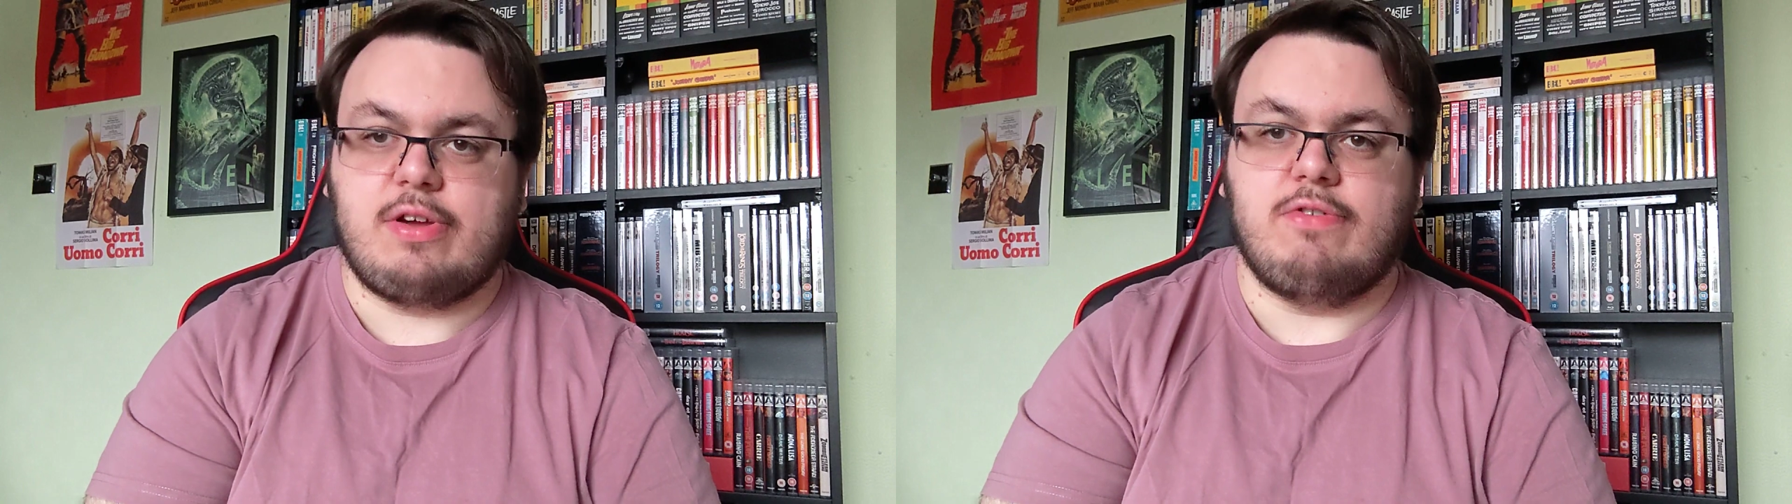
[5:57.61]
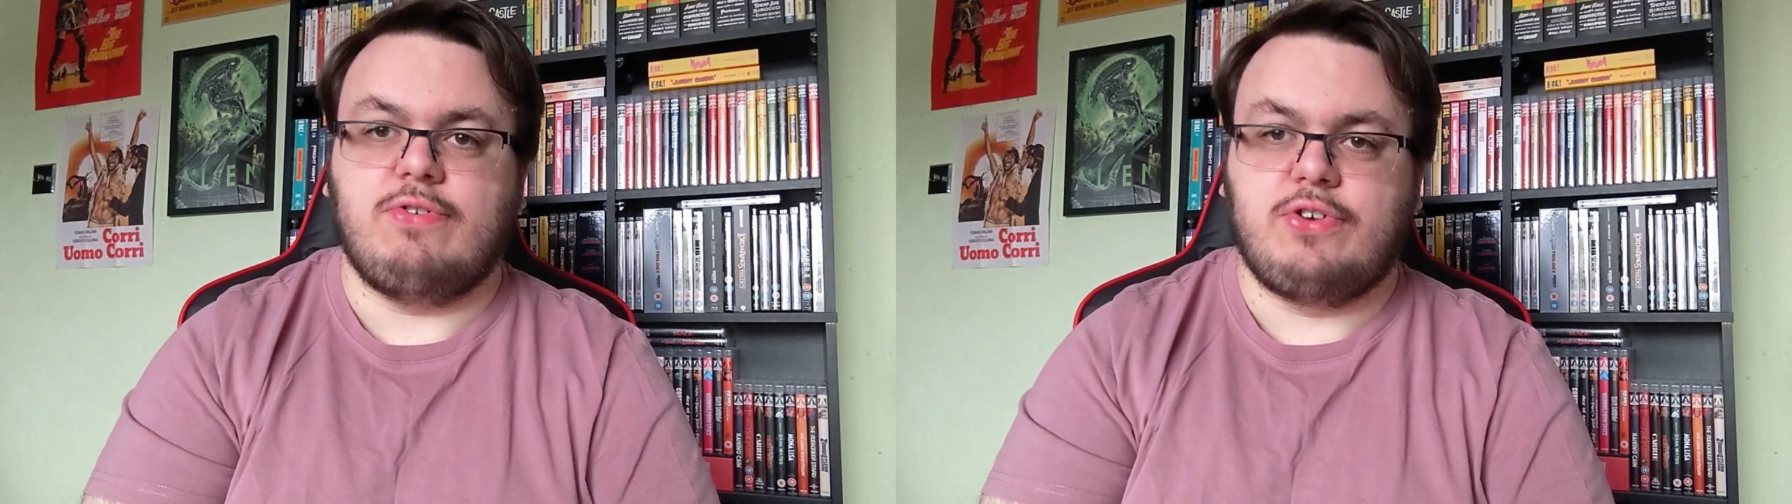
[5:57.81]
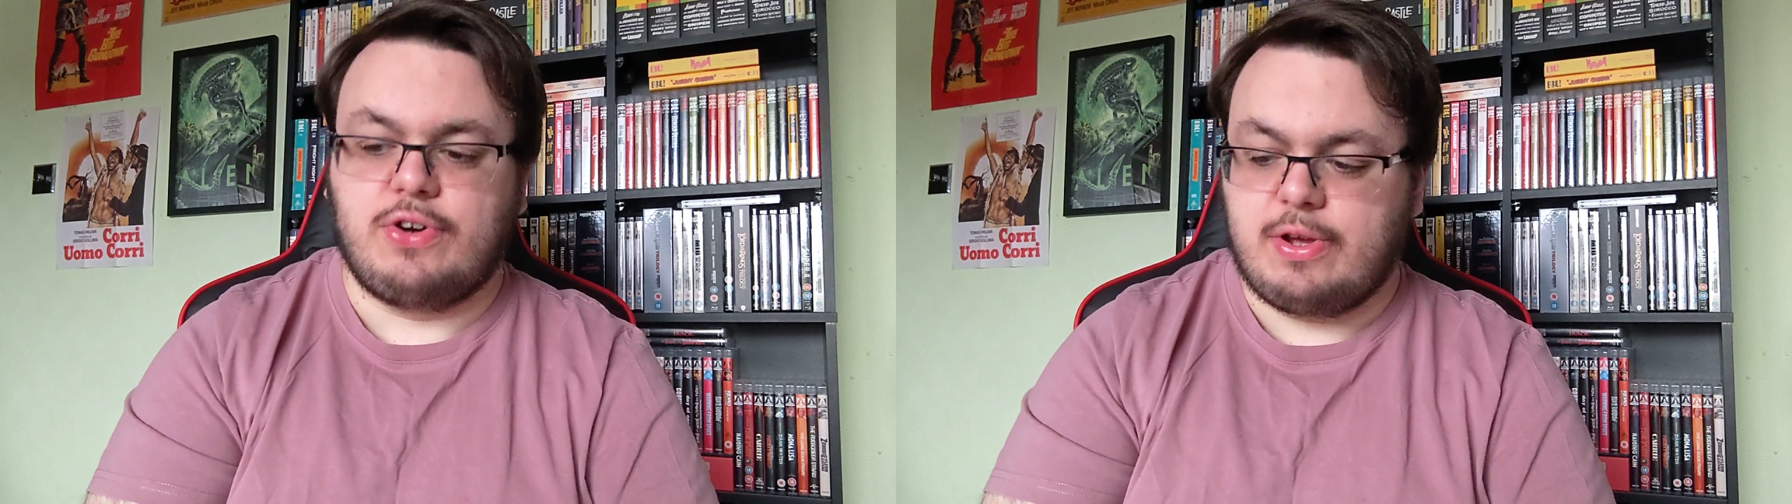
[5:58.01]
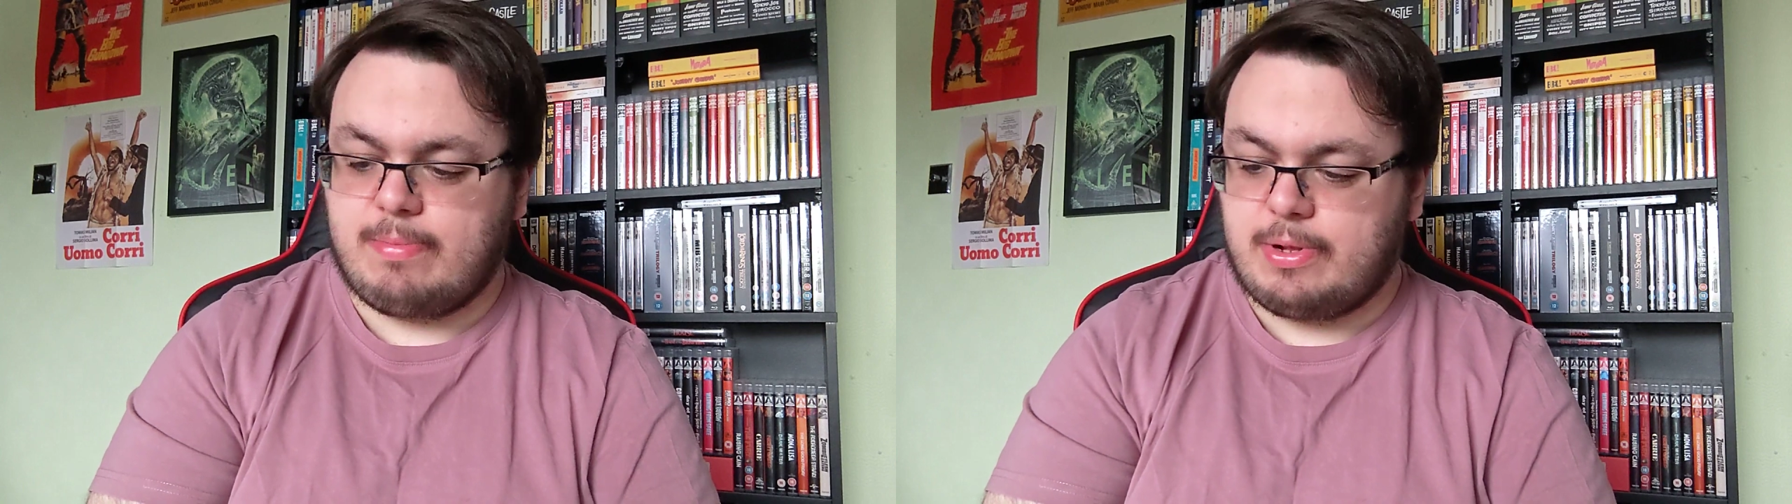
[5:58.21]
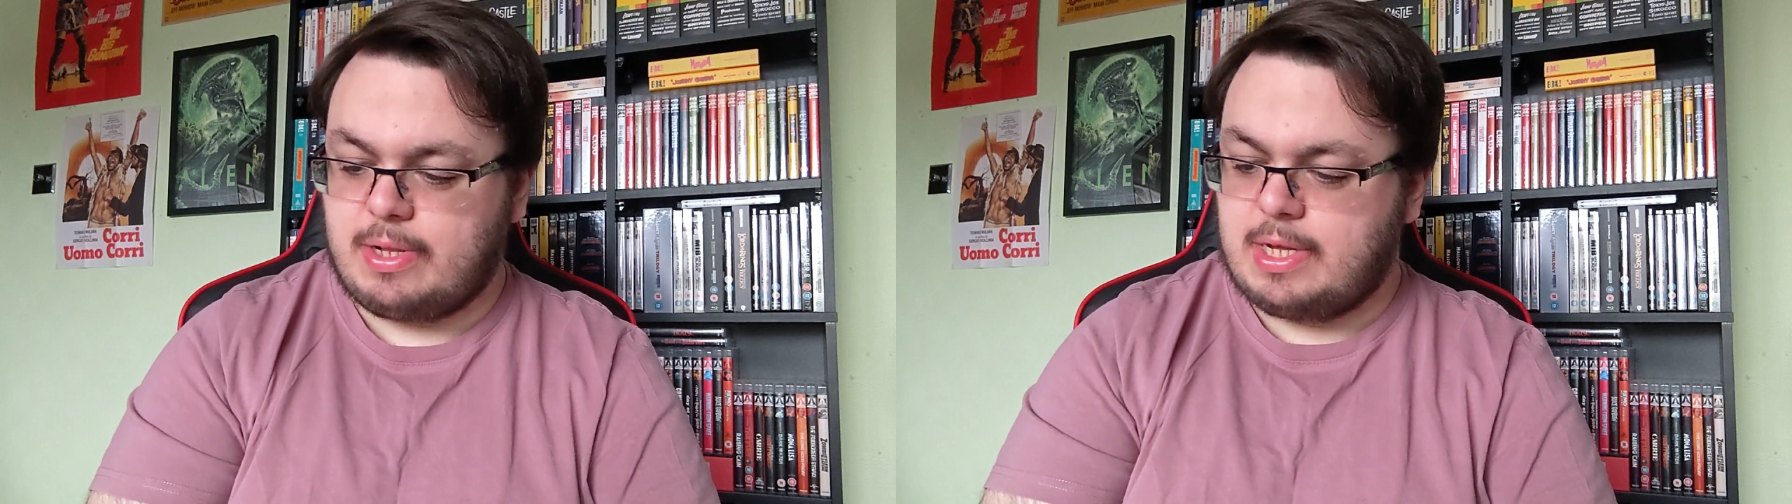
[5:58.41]
that are
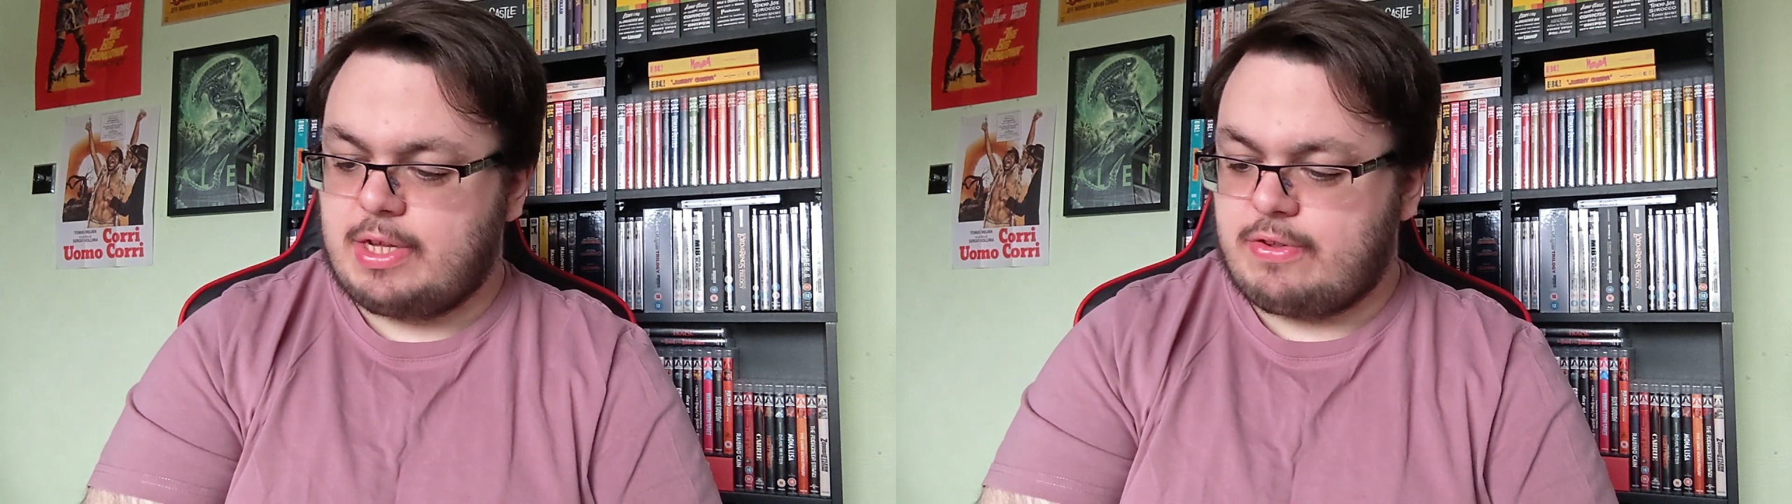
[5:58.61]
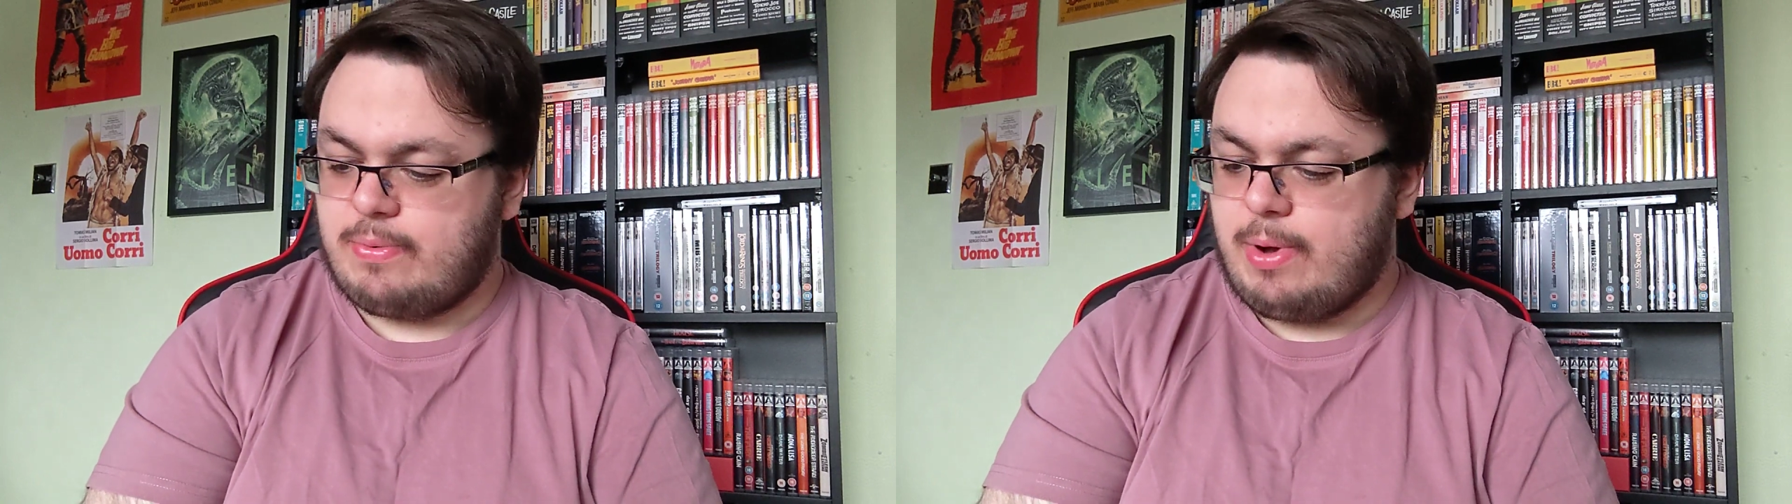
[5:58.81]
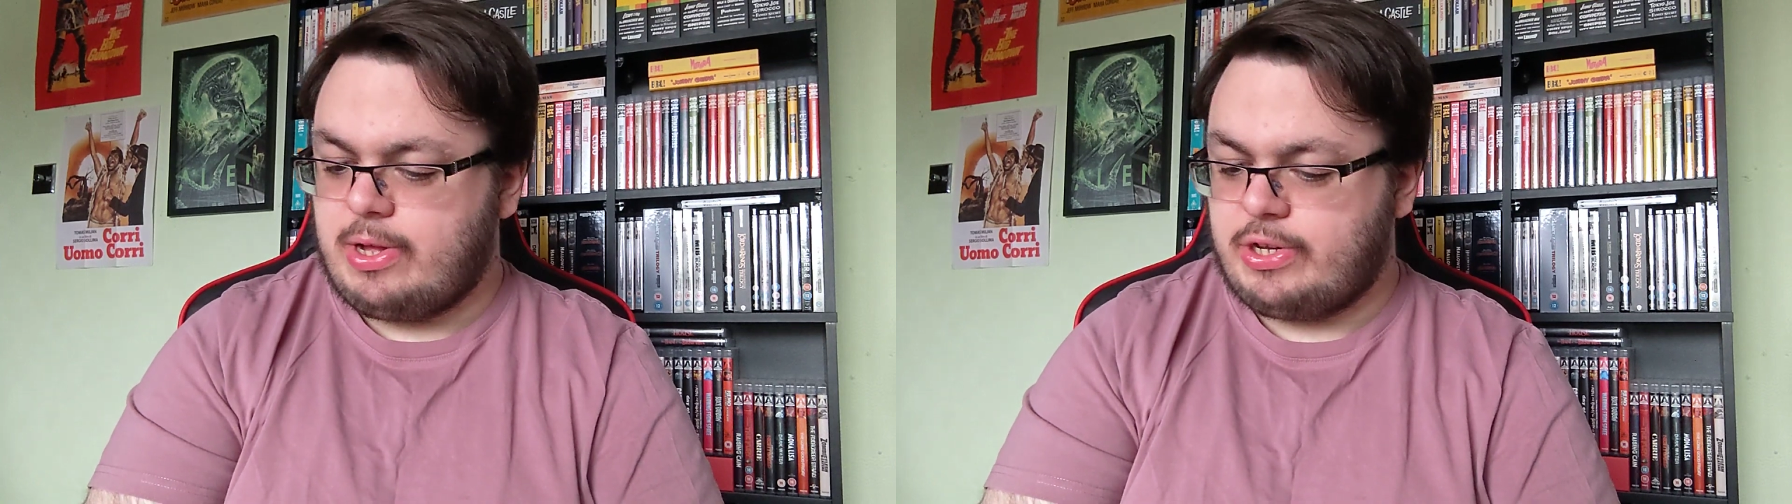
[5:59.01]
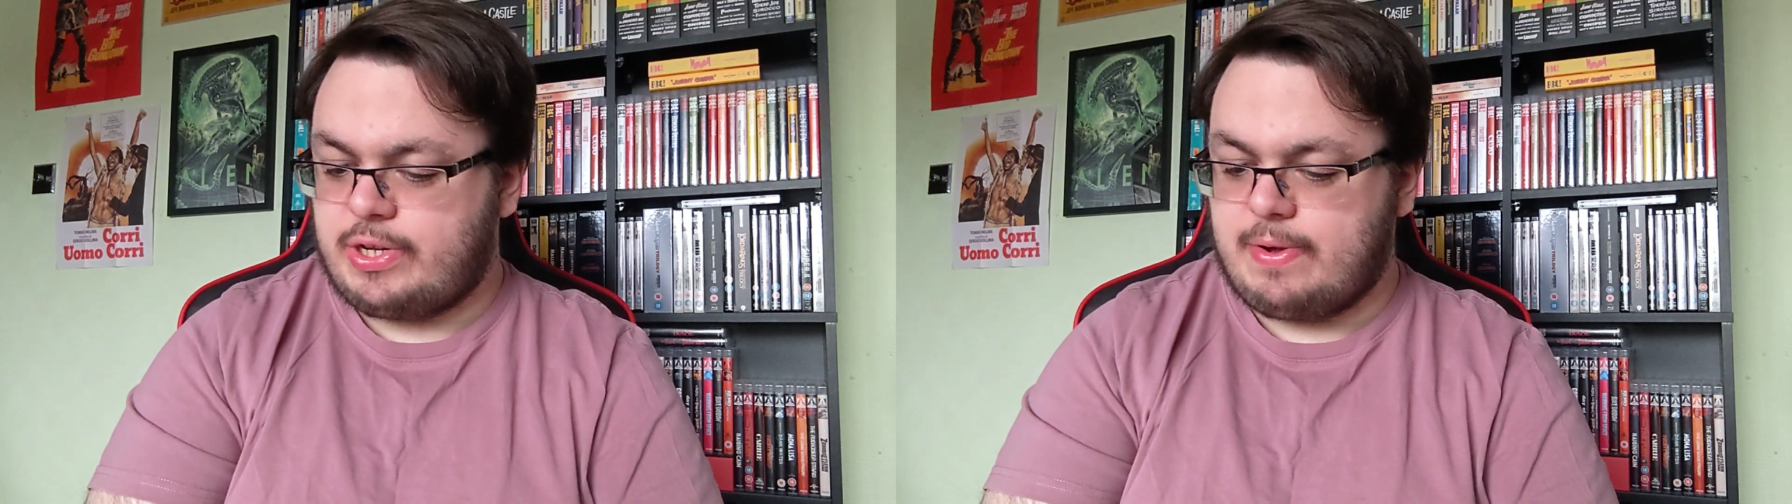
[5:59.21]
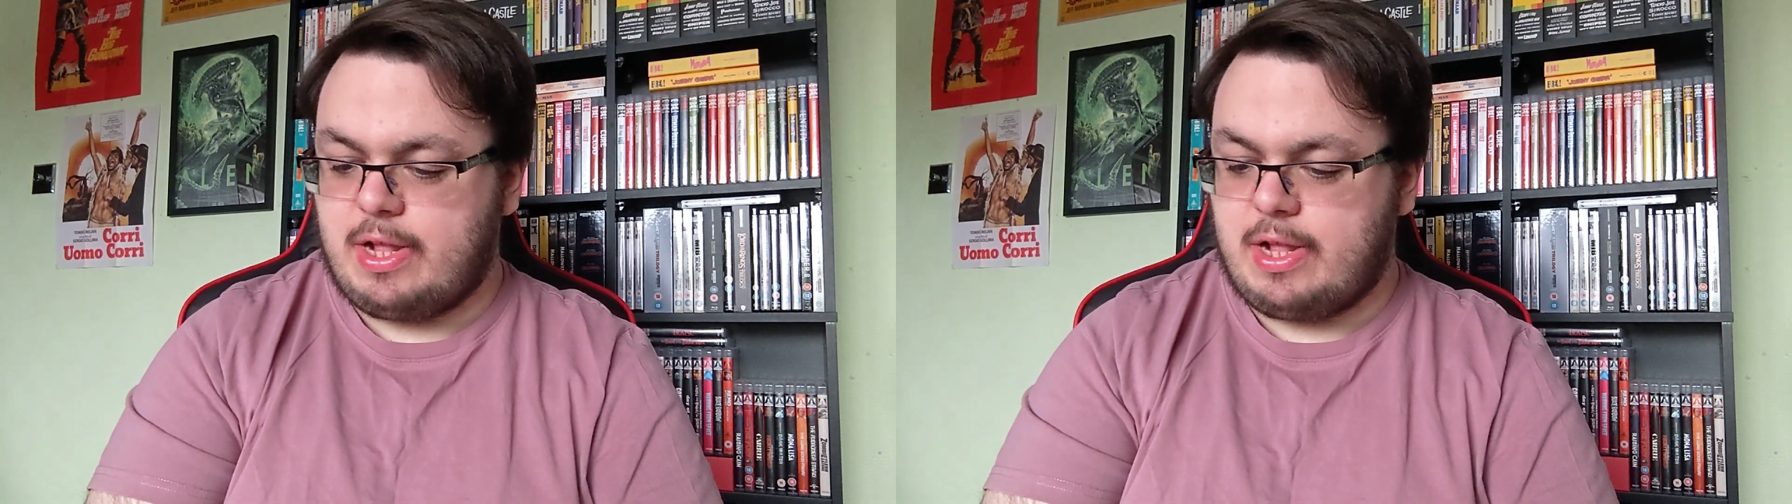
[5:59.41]
enjoyable to watch,